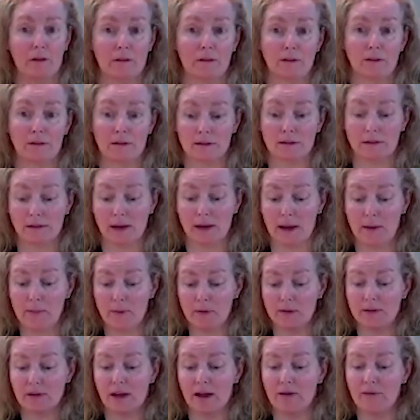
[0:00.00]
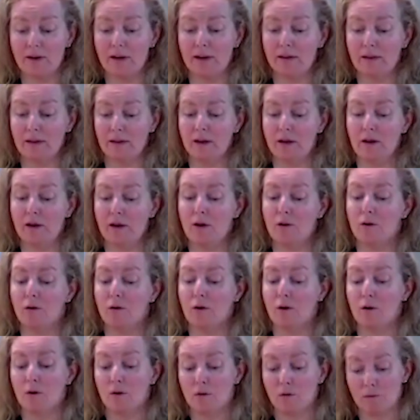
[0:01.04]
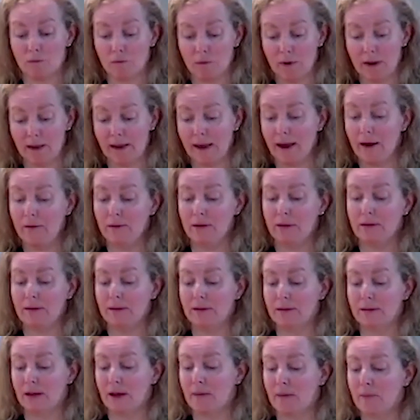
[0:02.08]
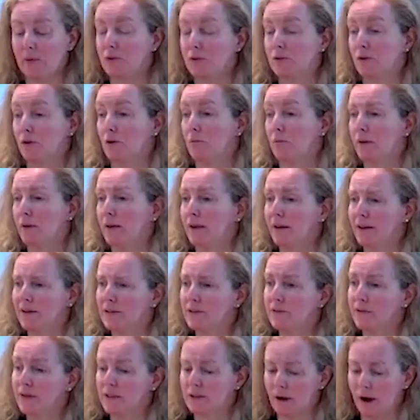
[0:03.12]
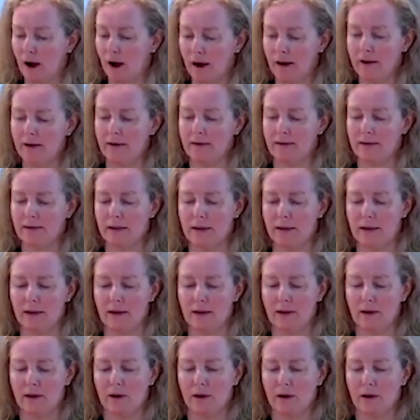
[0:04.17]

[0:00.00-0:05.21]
The disciples evidently recounted this episode because of its oddity.